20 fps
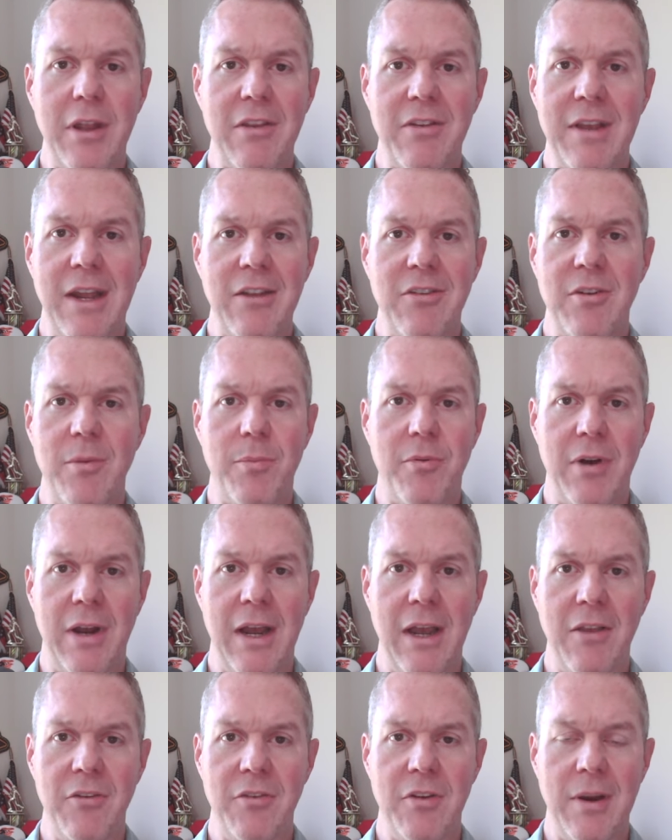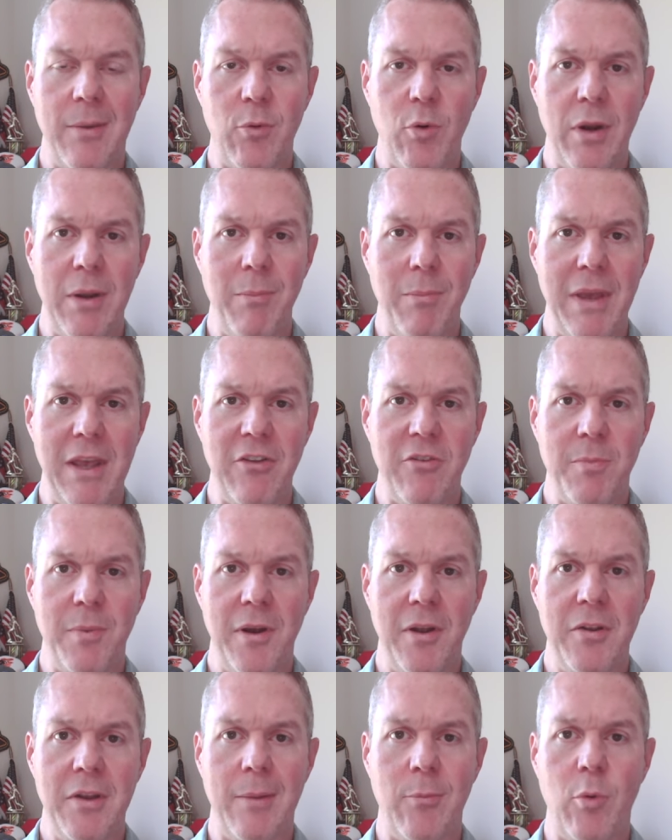It's not a surprise. #1 in
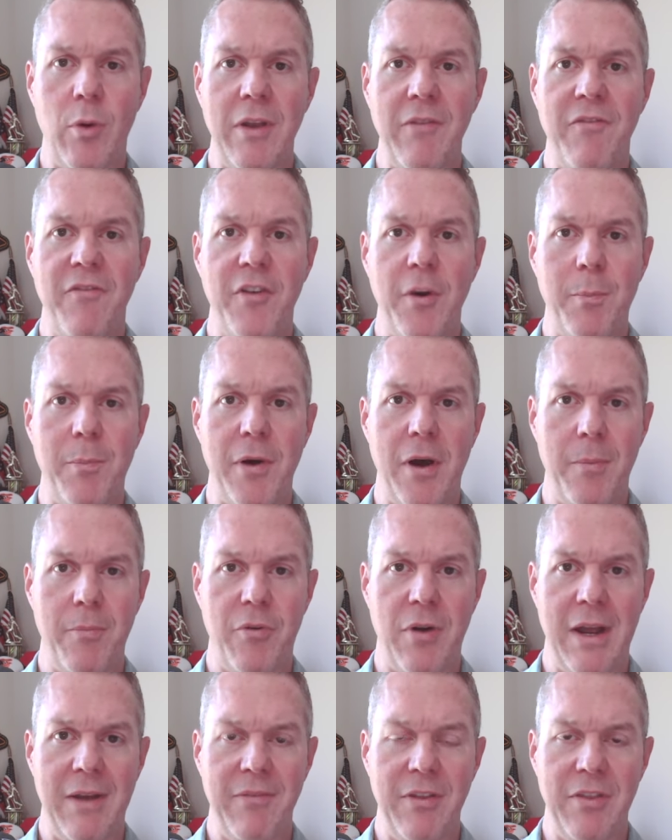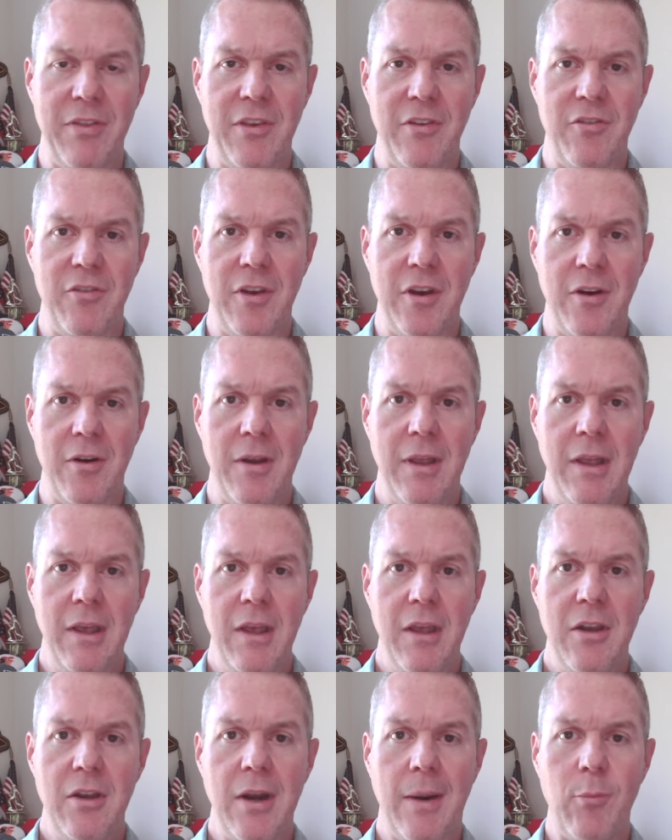baseball. #1 in football profit this year.
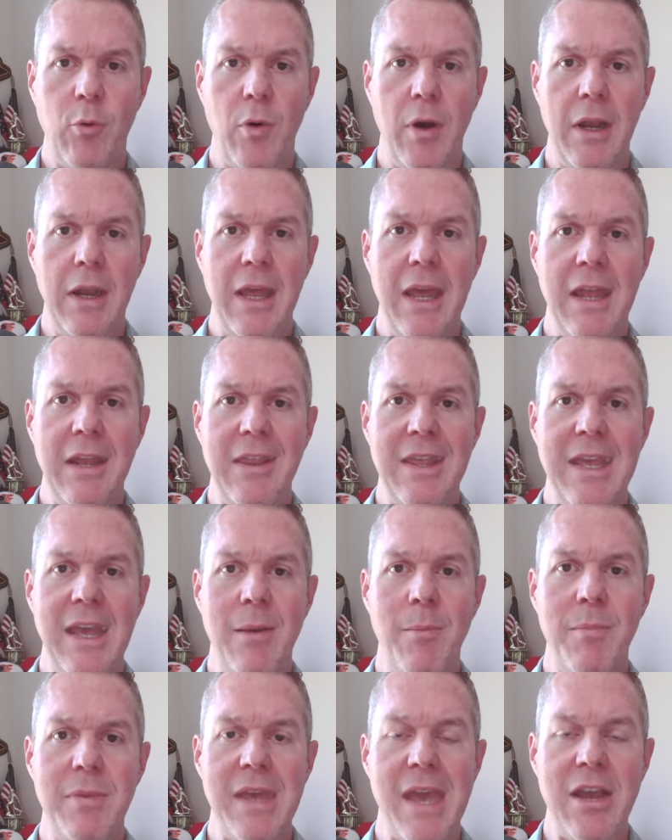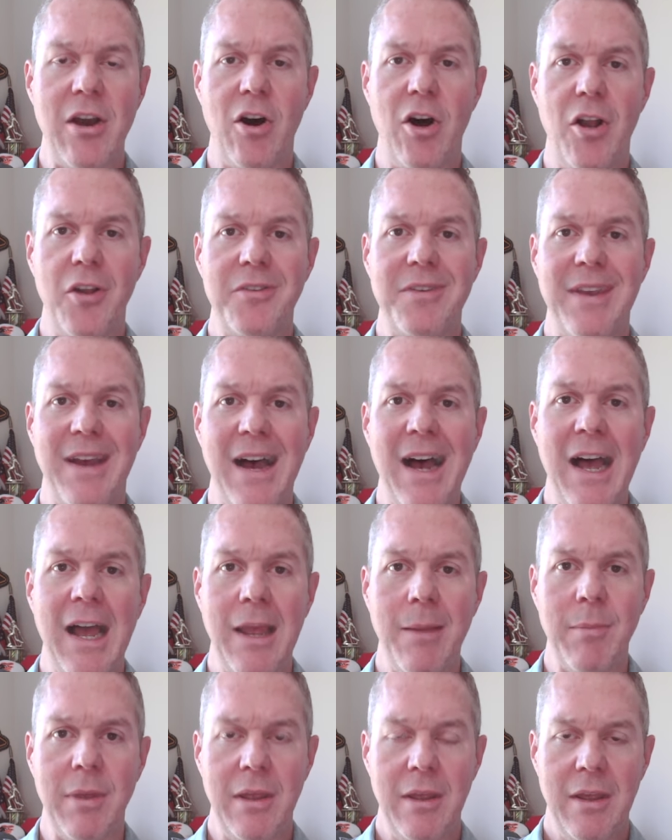#1 in the NBA
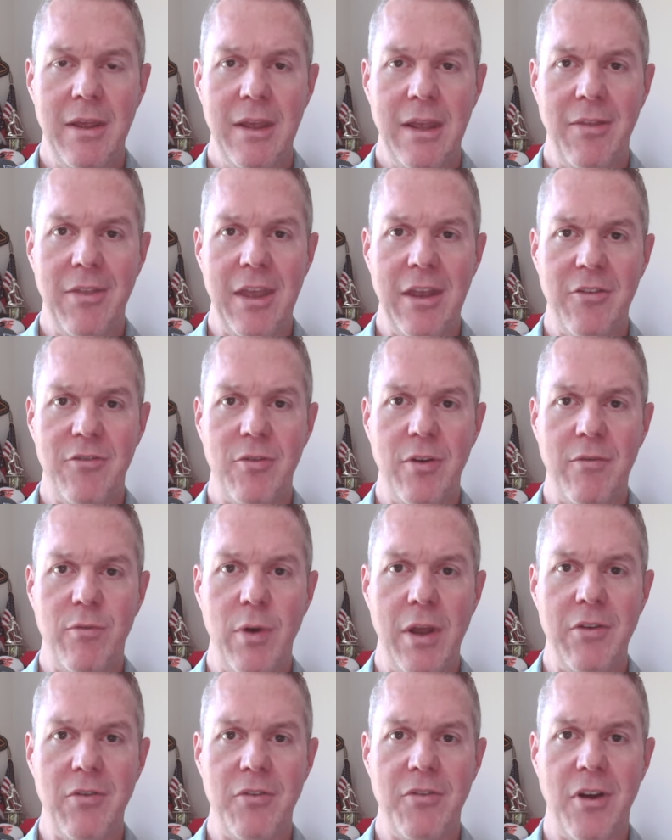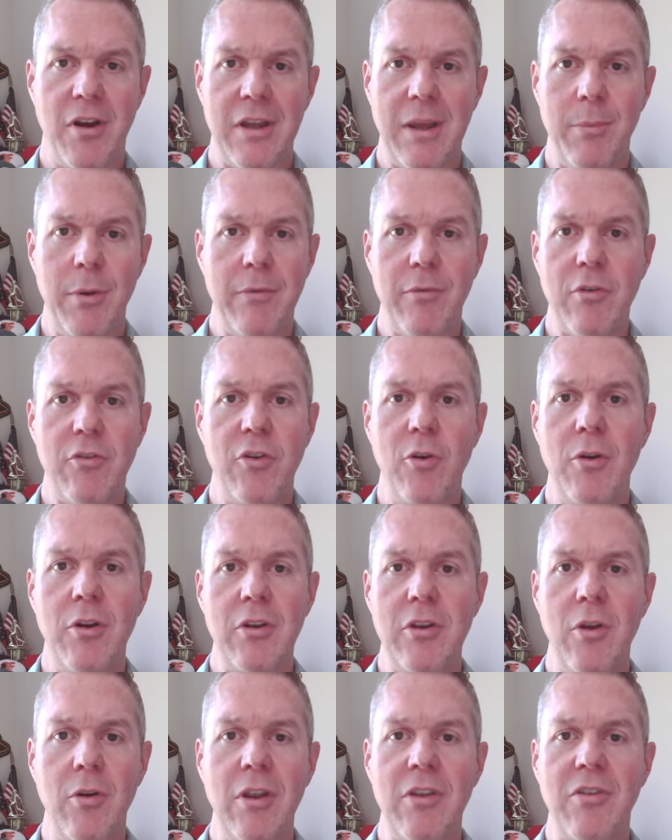all-time in the history of Wager Talk. Up over 200
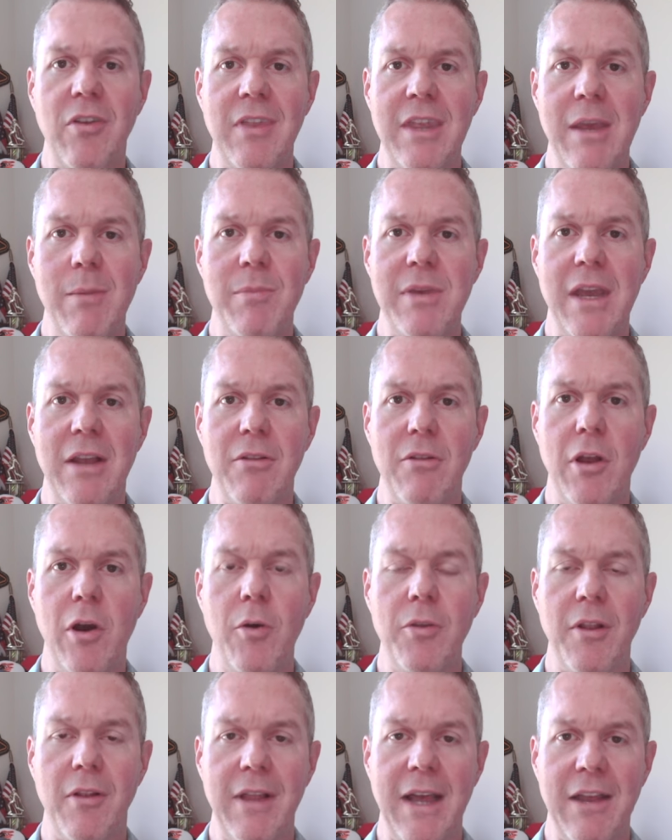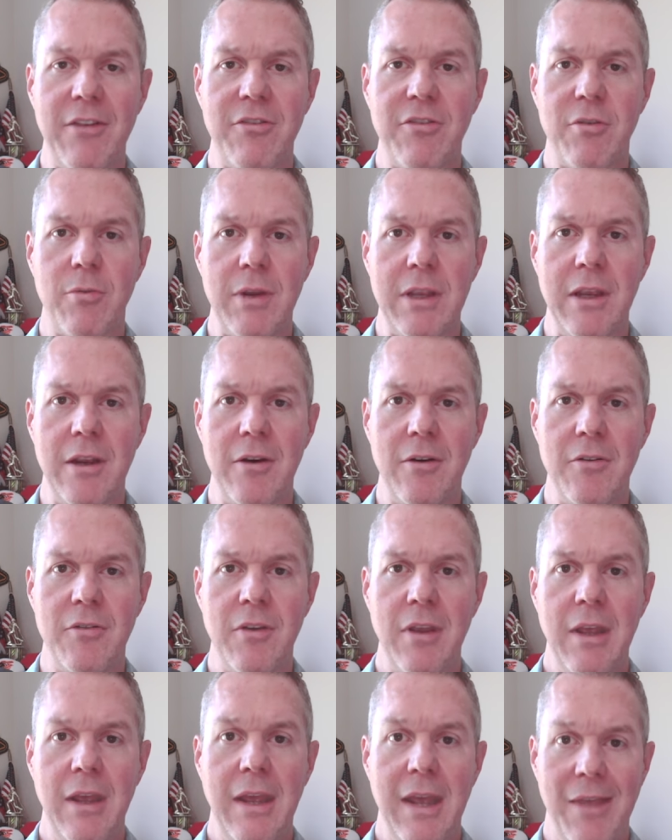units in the NBA alone the last 3
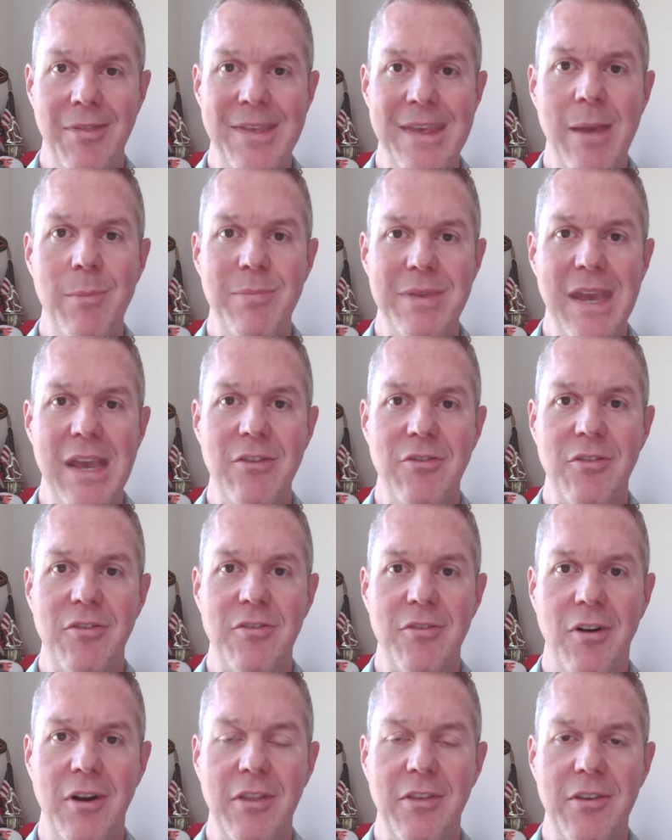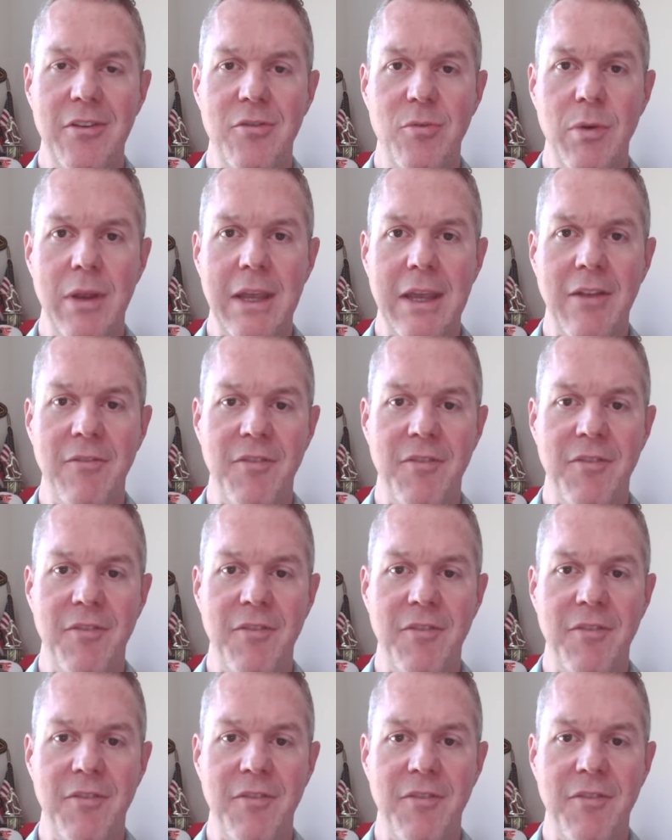years, and the NBA just started this week.